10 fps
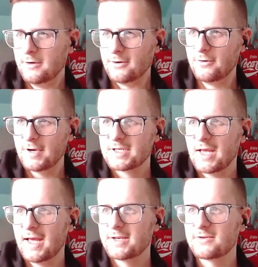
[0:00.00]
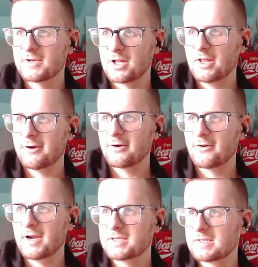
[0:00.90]
Who has had to declare a
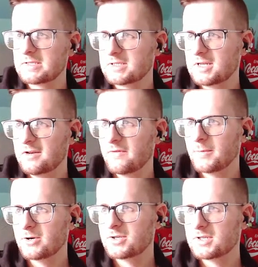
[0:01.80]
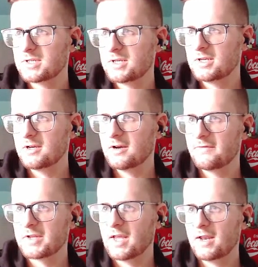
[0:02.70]
crisis, a state of emergency, of
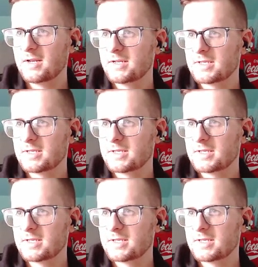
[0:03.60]
the candidates